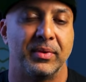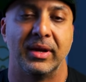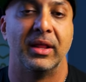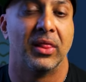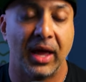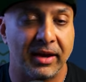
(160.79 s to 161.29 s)

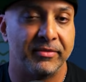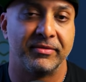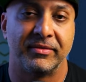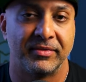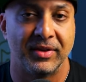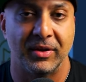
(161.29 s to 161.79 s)
in
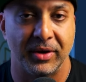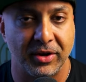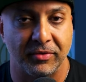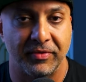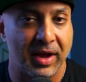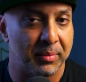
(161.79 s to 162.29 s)
life, you know, in
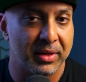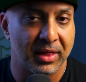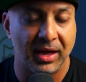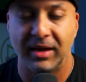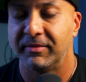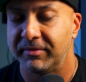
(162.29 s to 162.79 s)
your family
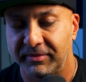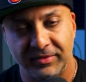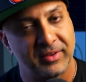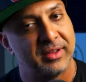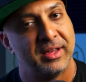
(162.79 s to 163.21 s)
life.